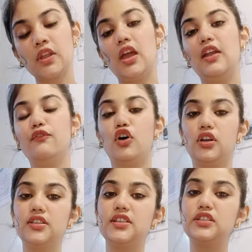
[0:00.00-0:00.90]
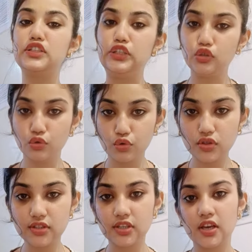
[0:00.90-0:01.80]
and what is its
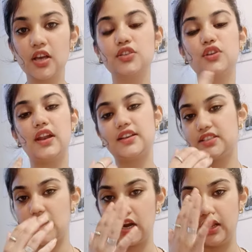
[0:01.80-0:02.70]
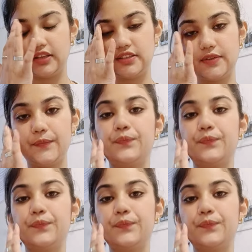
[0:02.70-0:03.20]
use. So let's start it.